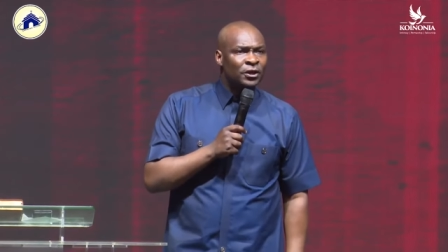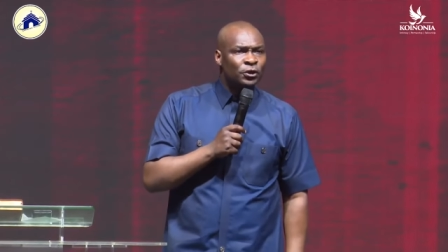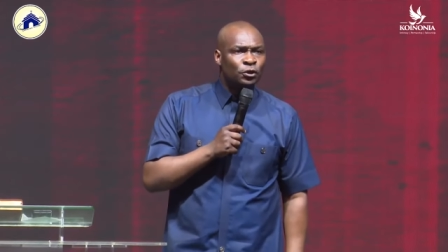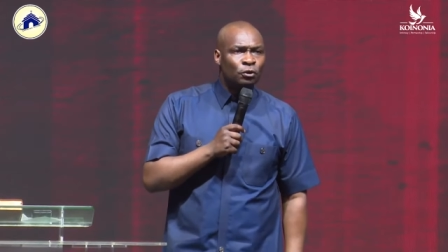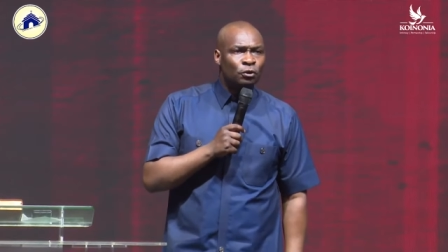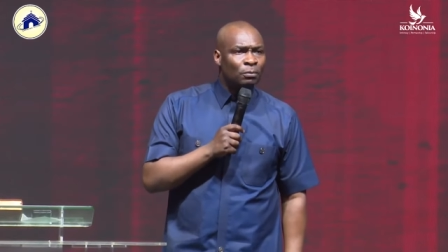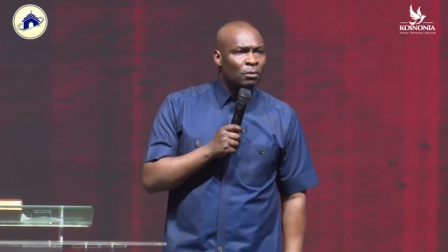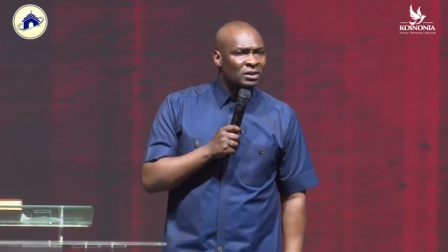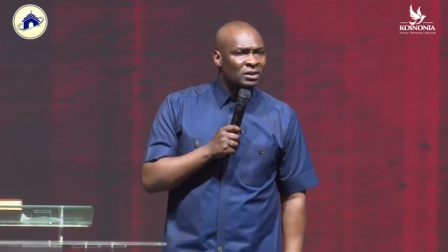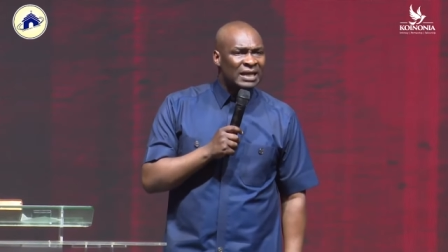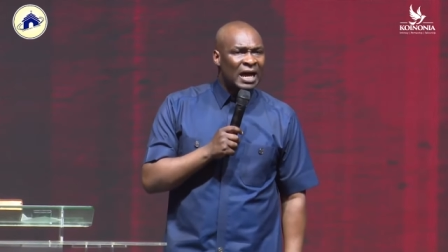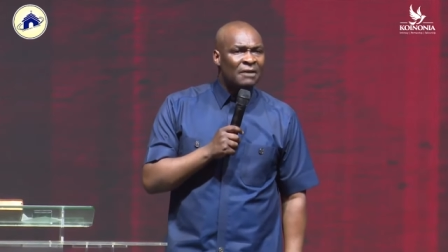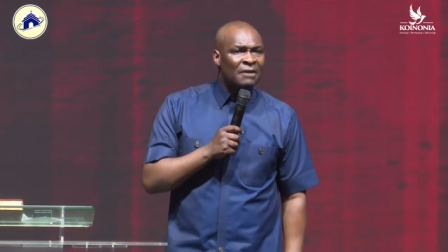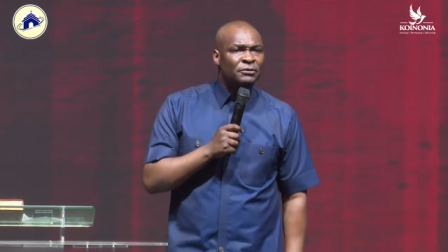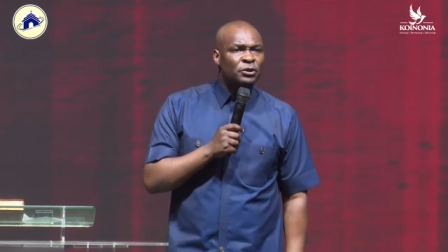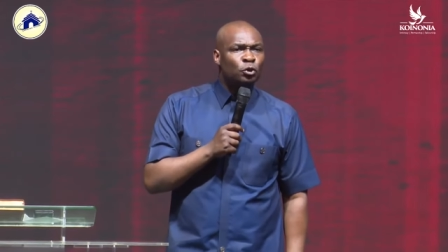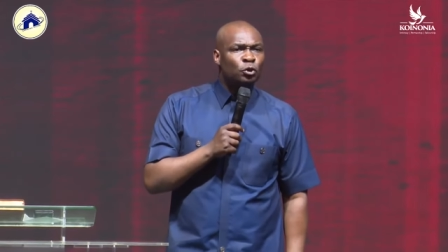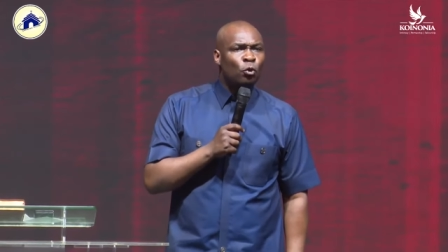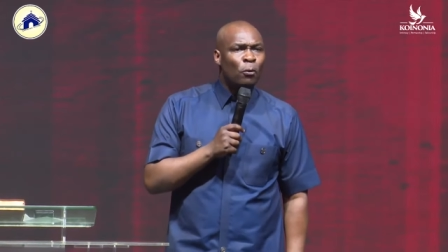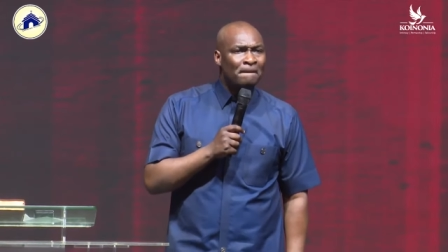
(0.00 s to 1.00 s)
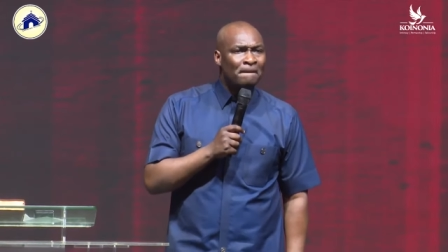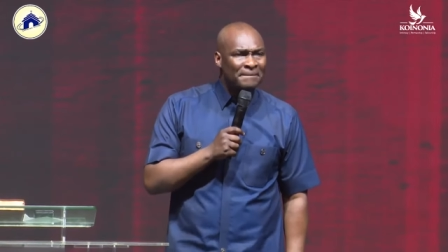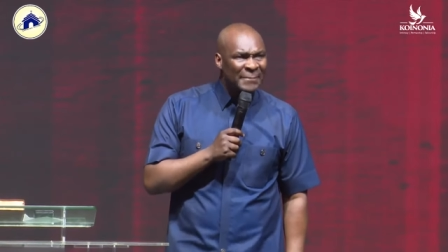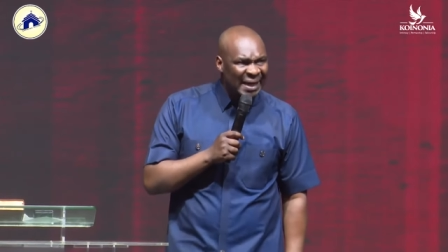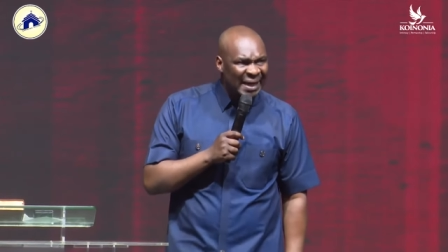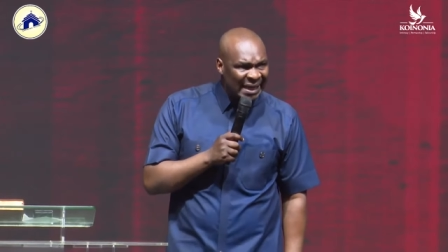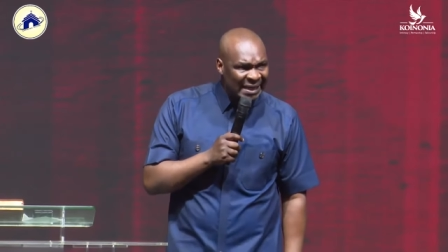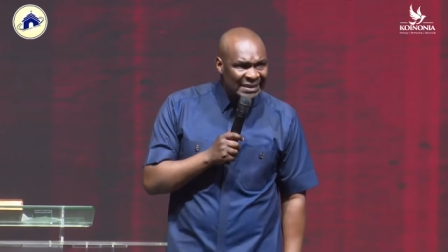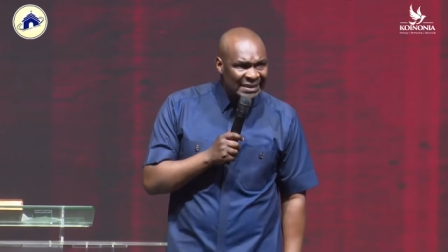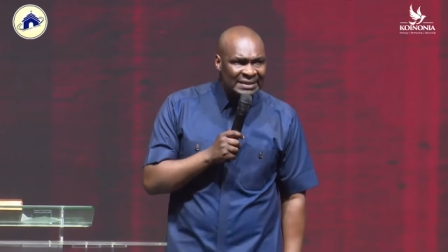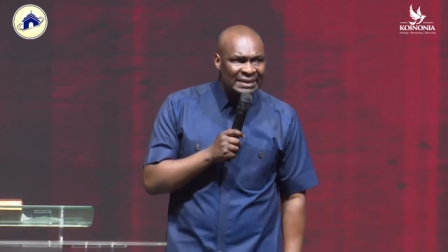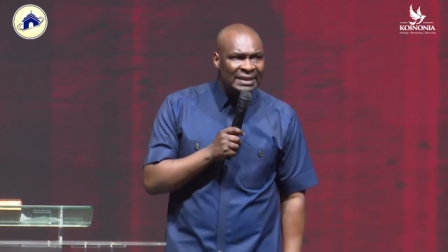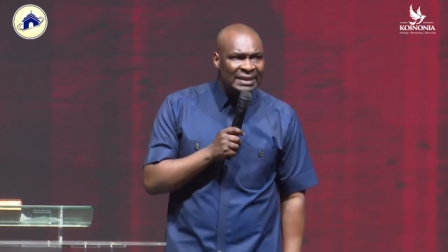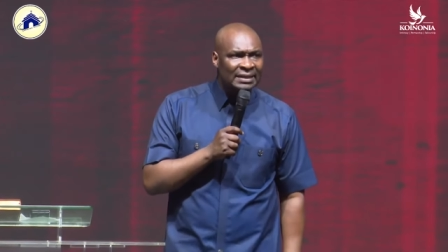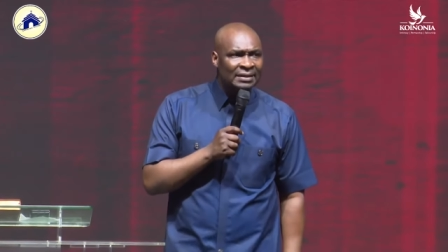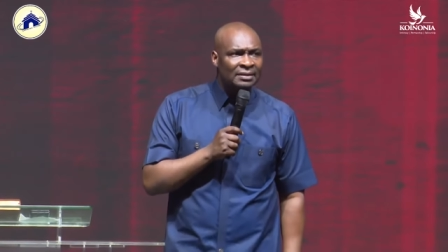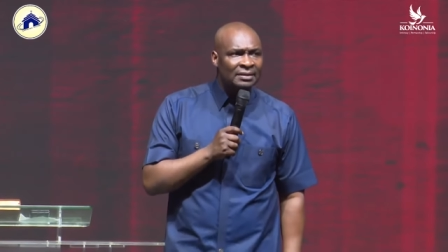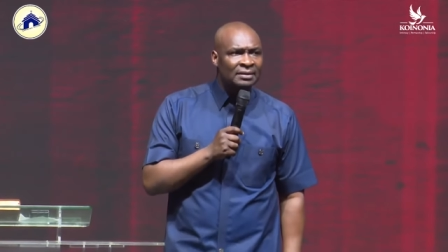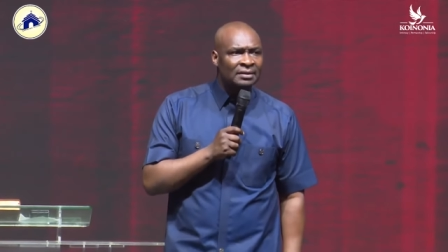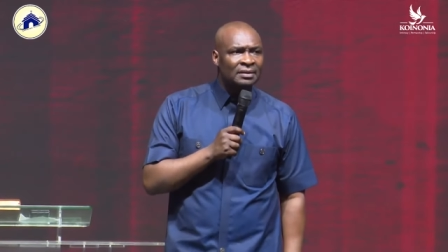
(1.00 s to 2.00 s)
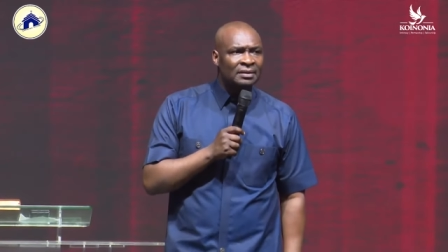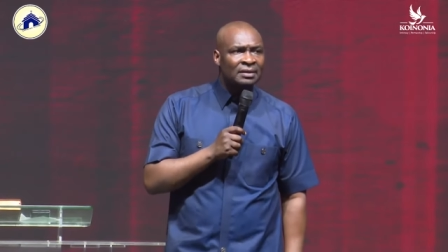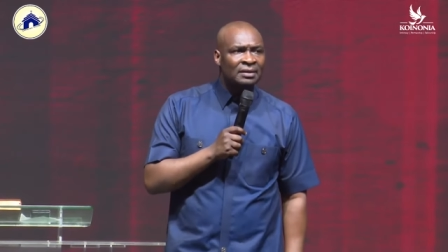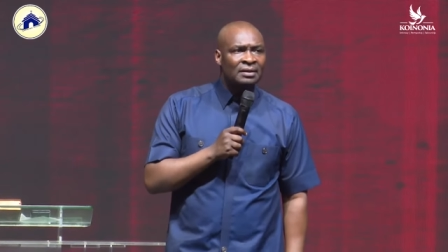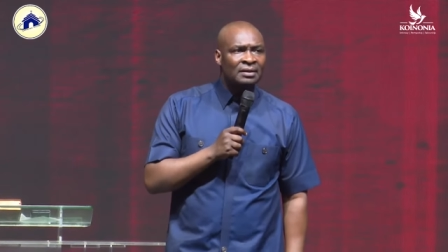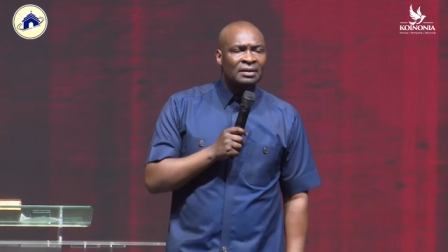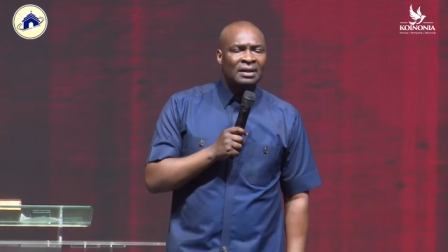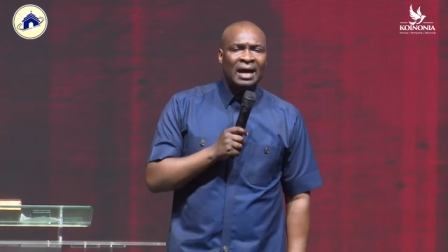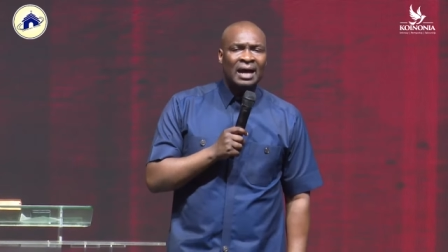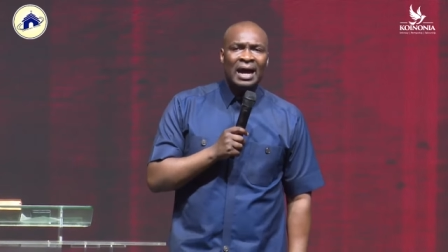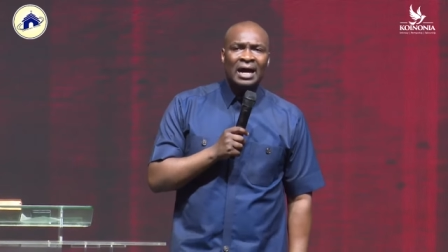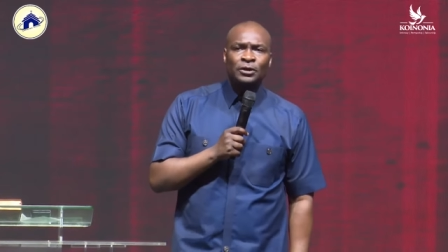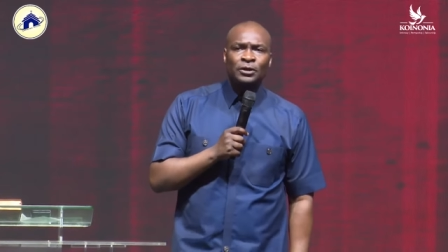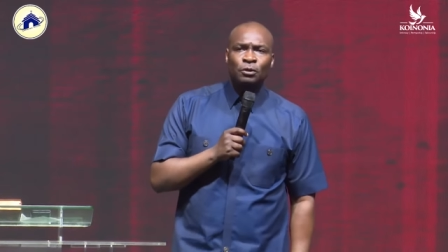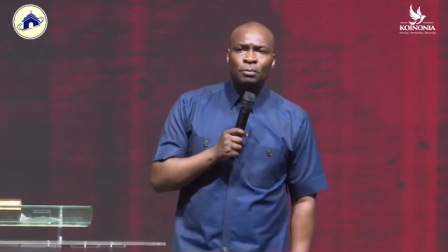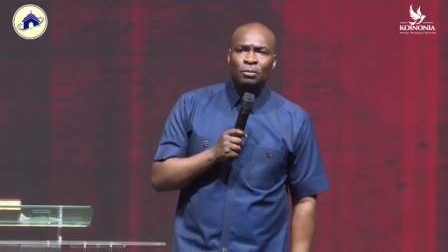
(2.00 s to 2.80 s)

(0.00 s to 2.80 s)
You must have humility and you